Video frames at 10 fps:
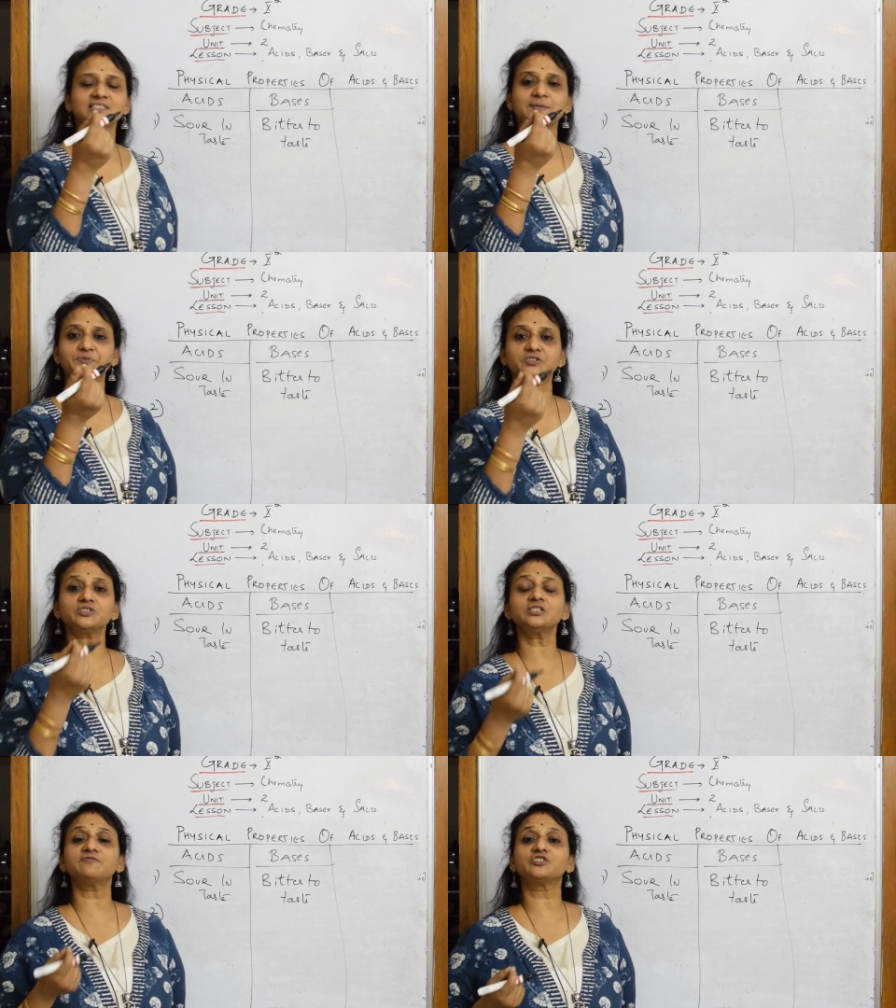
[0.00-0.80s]

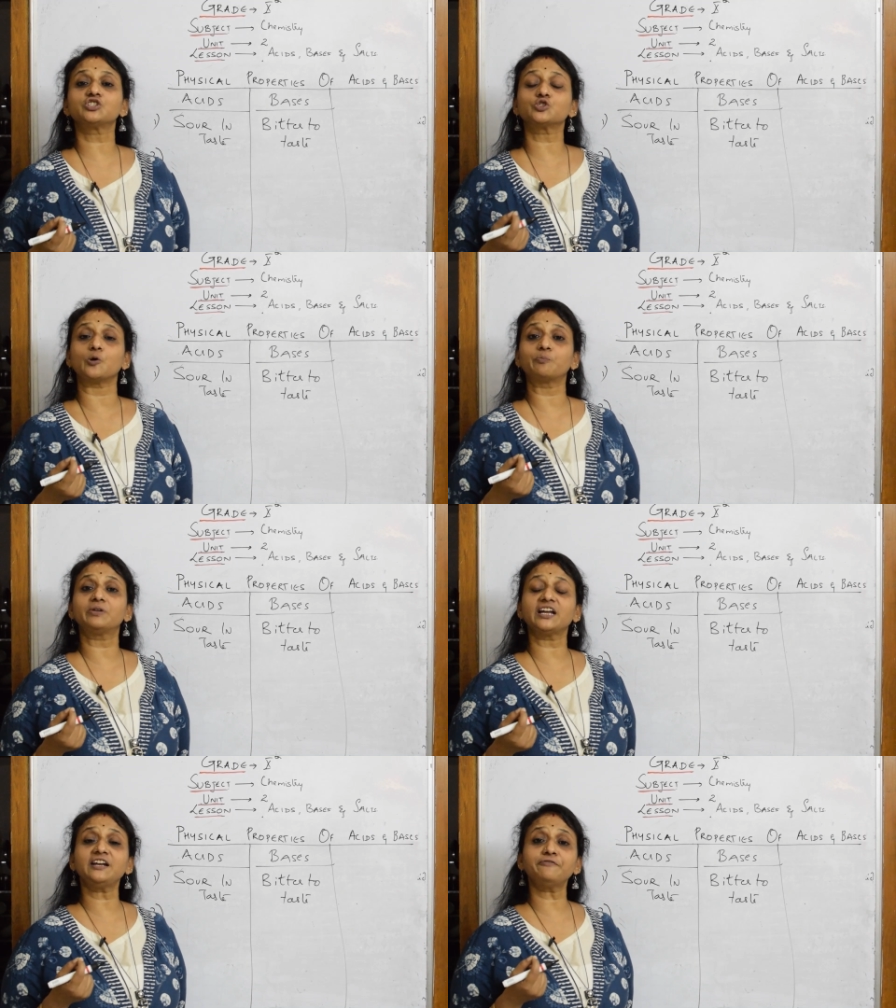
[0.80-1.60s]
substance which is
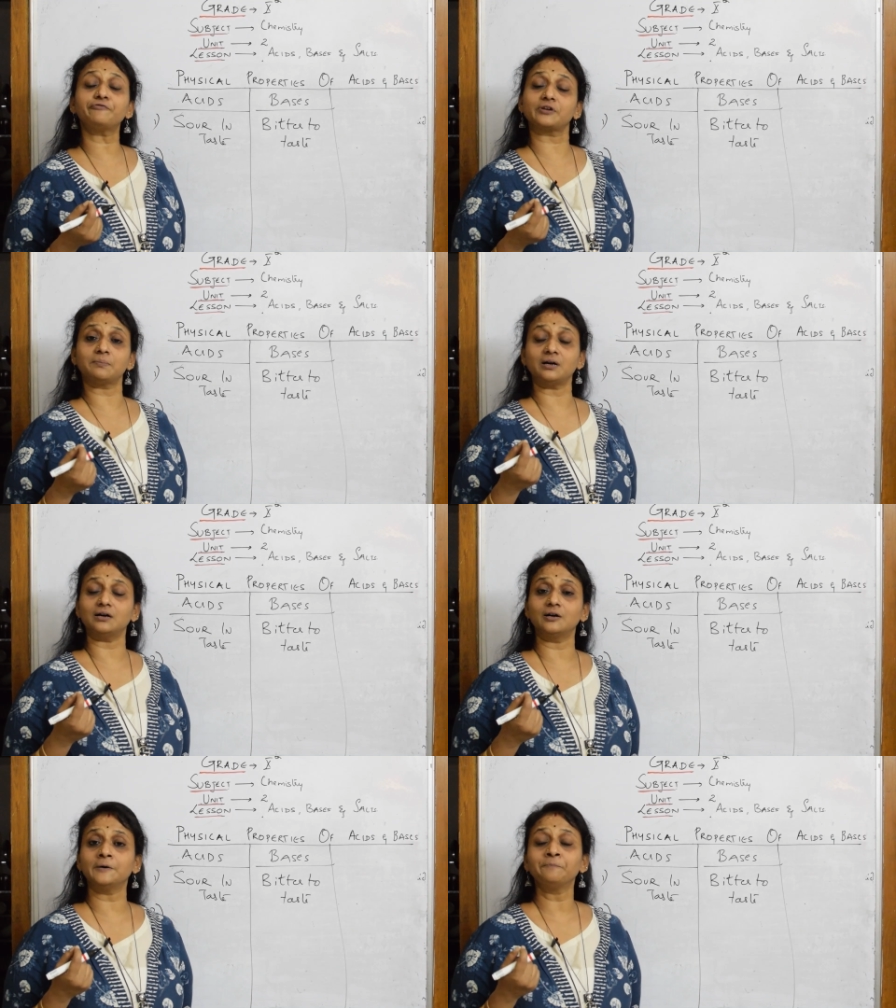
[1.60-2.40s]
obtained from
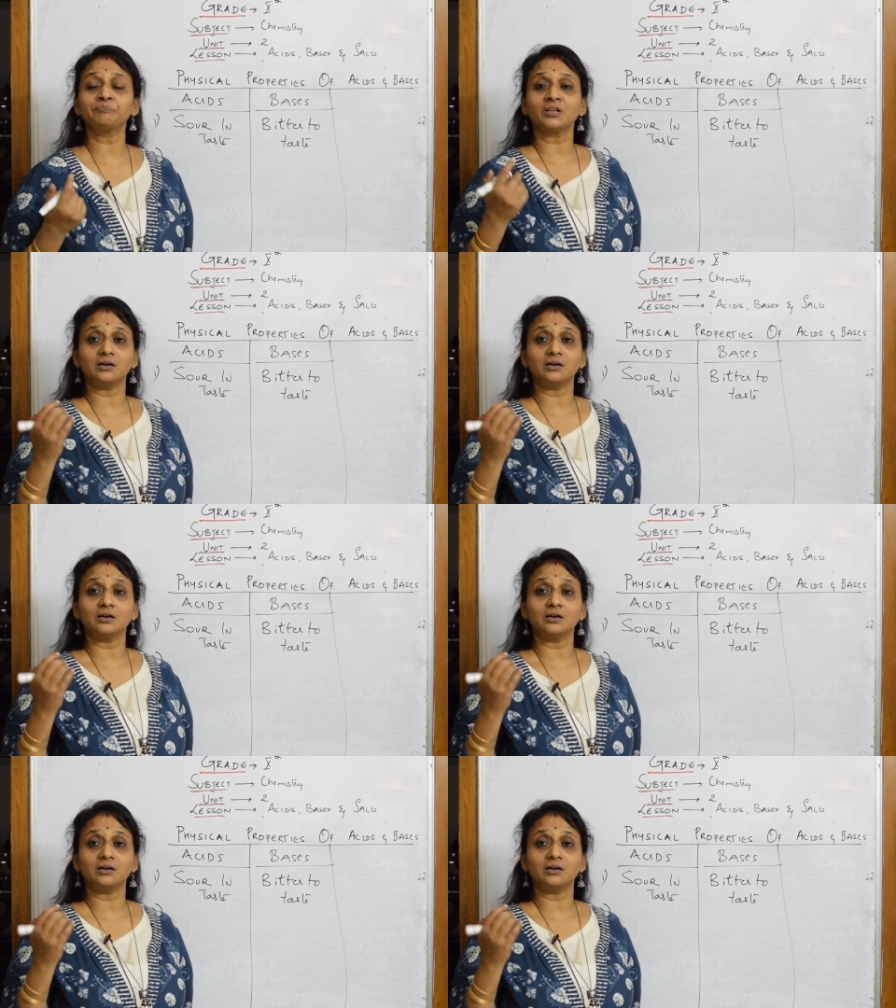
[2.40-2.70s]
a